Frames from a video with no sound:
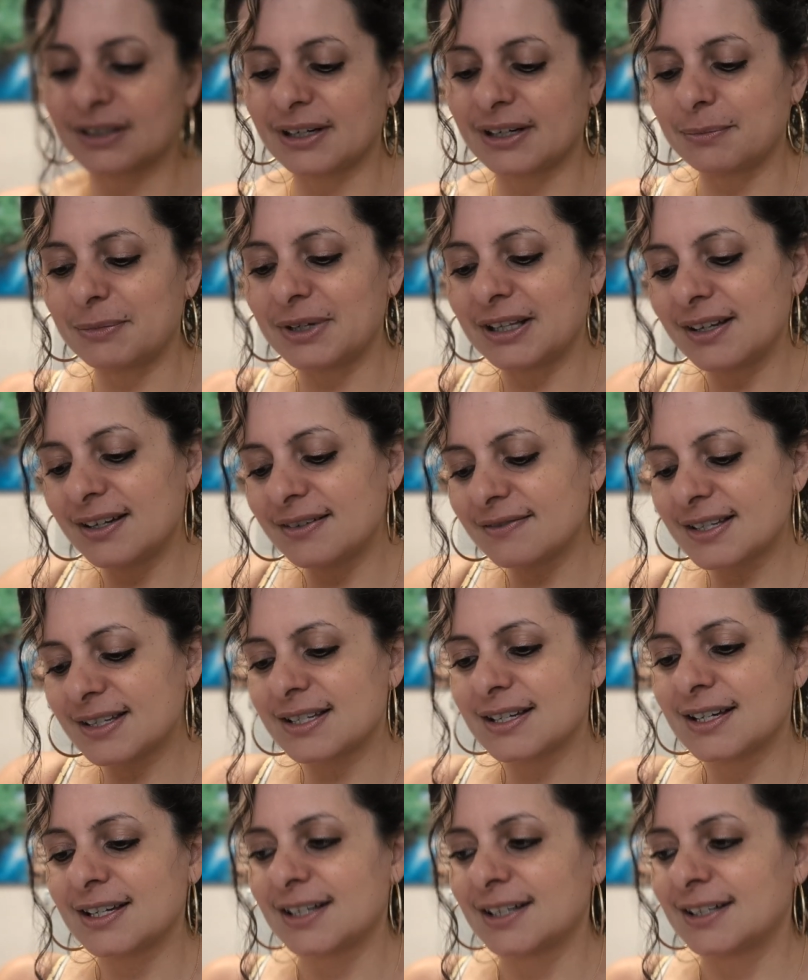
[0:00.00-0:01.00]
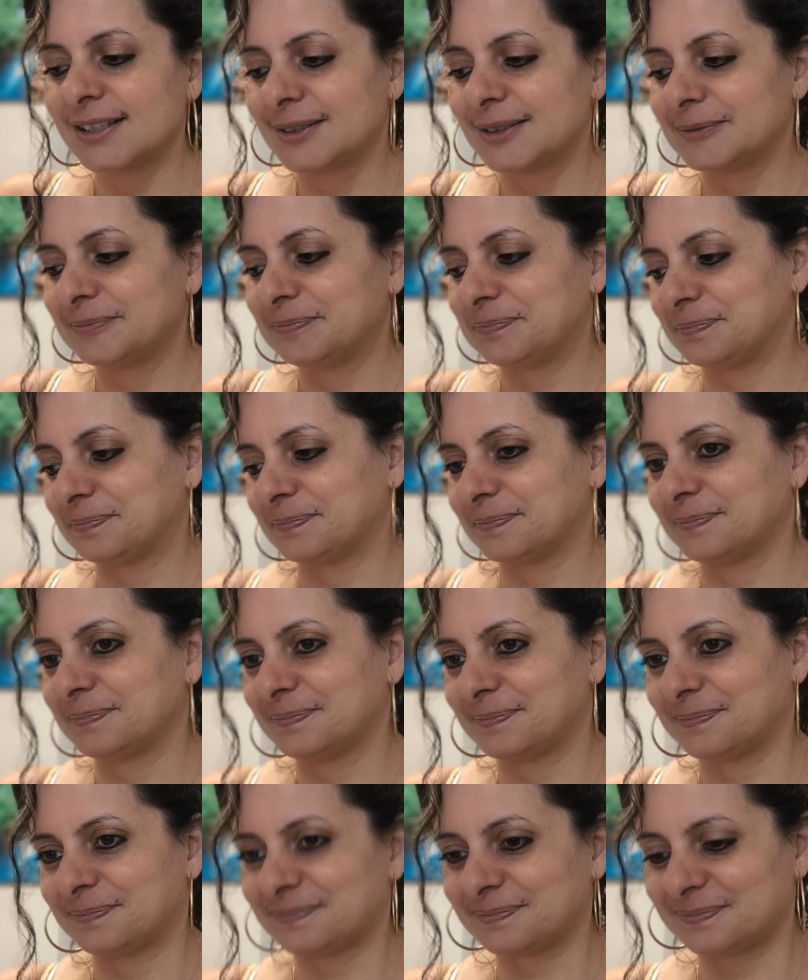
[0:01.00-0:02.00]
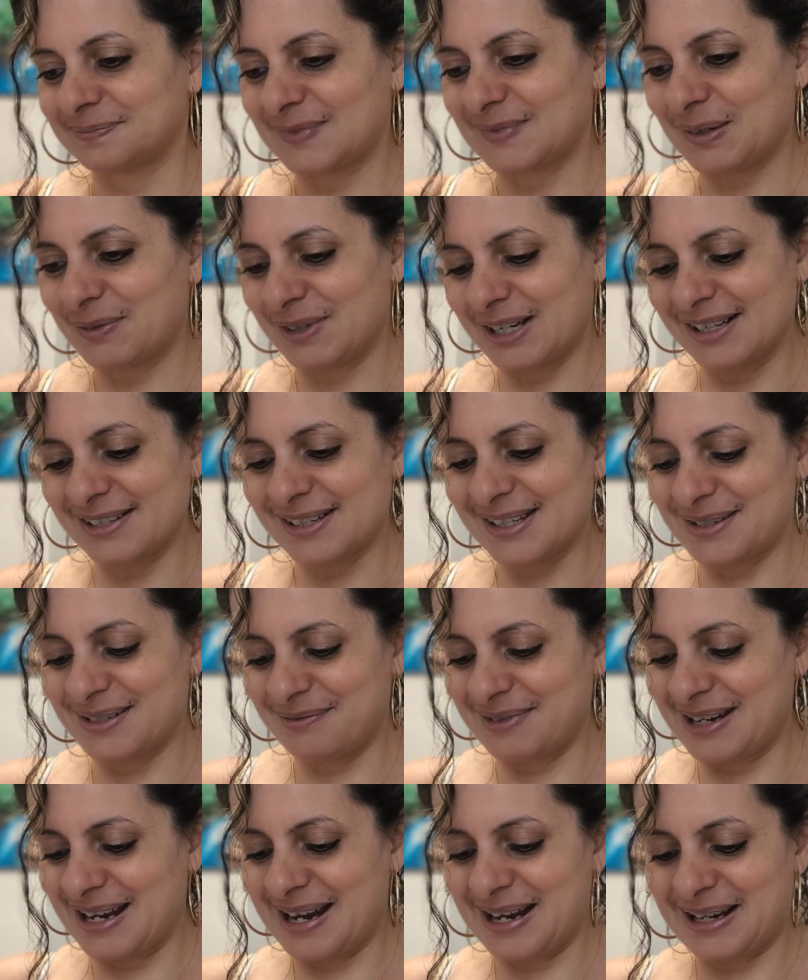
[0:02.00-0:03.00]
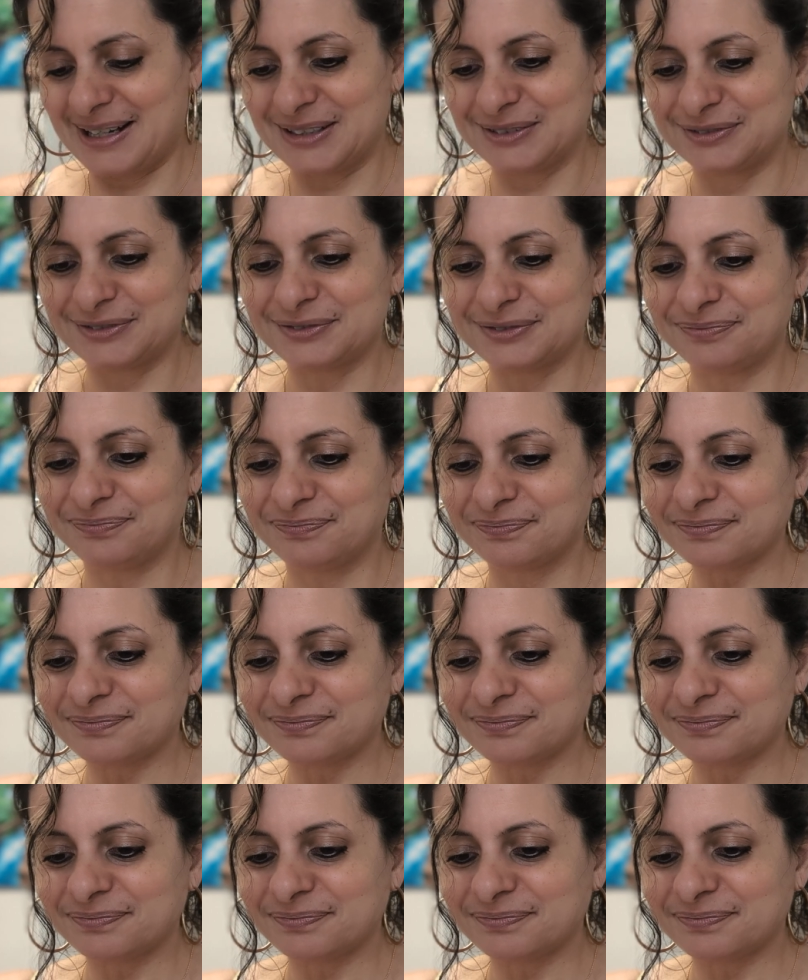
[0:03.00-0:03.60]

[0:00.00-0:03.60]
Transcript: All right, my loves. What else do we have?